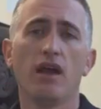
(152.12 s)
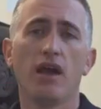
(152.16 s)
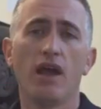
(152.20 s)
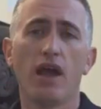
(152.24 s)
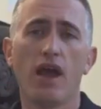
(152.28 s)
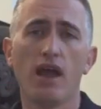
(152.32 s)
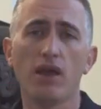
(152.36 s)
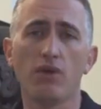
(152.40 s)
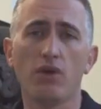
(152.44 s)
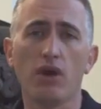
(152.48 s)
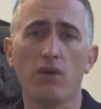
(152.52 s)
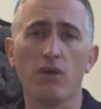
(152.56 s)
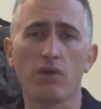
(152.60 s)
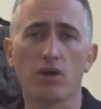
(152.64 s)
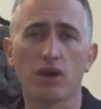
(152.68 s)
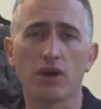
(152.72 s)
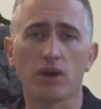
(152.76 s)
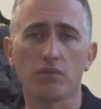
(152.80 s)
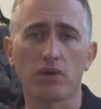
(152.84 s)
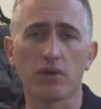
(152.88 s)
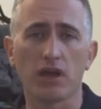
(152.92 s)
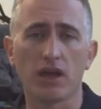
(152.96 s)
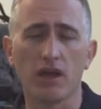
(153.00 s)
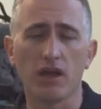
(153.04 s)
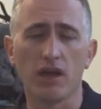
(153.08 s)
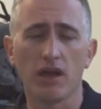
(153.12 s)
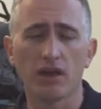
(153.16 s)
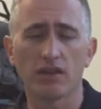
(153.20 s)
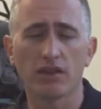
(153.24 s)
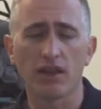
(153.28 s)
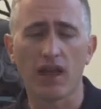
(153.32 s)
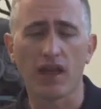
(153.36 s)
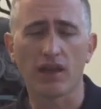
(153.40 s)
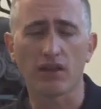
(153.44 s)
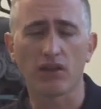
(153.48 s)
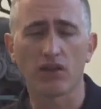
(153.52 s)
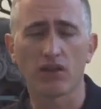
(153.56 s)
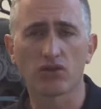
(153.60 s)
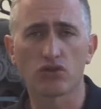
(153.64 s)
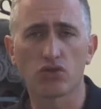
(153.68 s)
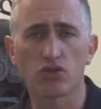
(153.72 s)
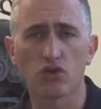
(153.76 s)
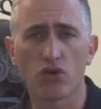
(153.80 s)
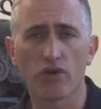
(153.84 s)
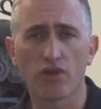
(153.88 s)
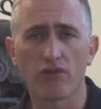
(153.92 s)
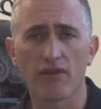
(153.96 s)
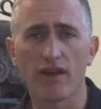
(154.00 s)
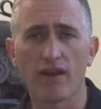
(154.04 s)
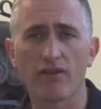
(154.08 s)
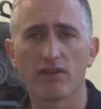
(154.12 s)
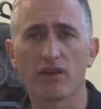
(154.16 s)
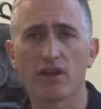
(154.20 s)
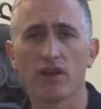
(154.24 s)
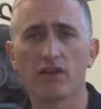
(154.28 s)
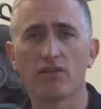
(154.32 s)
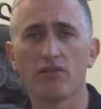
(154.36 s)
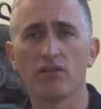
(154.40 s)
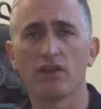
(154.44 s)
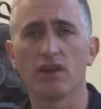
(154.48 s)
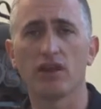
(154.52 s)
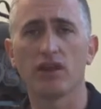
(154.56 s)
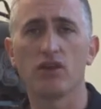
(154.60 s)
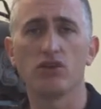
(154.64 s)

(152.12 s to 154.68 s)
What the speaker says: Anyway, we're going to be taking our tour around here in the